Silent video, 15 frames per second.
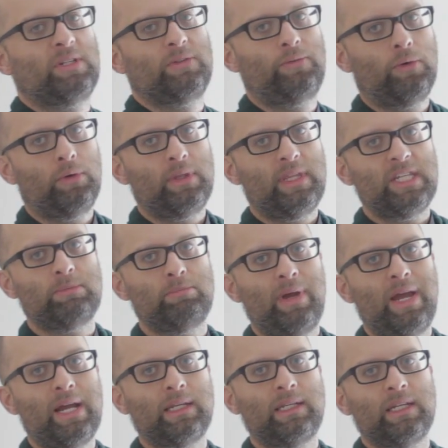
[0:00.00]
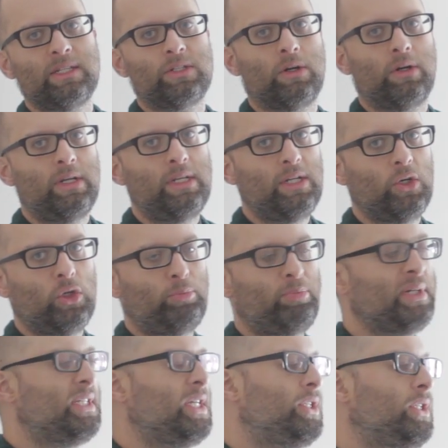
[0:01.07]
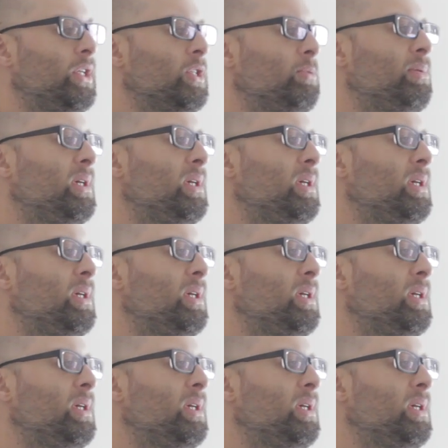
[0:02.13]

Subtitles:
for these magnets are in good positions